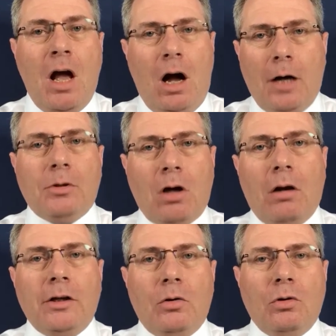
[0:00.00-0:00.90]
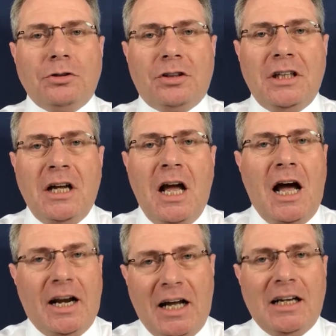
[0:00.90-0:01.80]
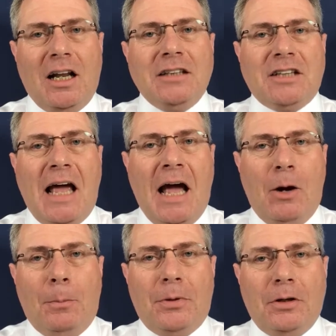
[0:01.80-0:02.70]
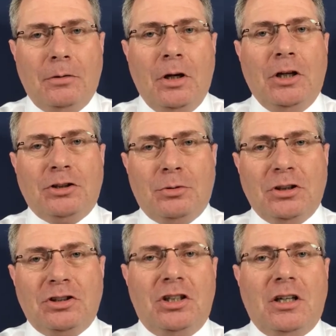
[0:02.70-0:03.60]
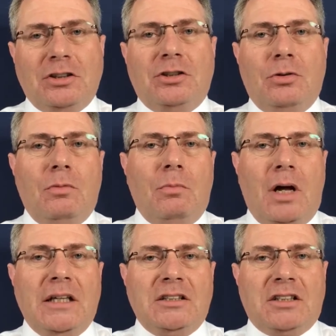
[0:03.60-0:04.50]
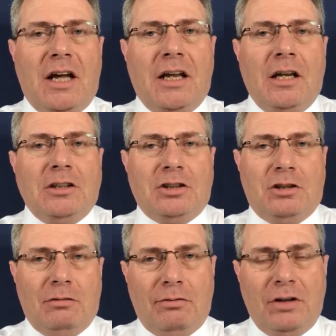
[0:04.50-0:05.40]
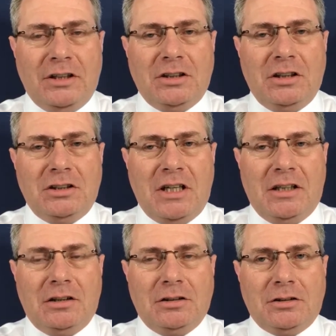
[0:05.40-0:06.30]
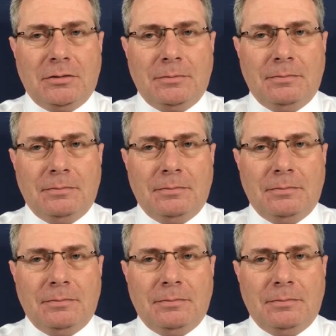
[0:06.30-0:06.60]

I'm Colin Gautrey, and I'd like to help you to adjust your mindset to conflicting agendas.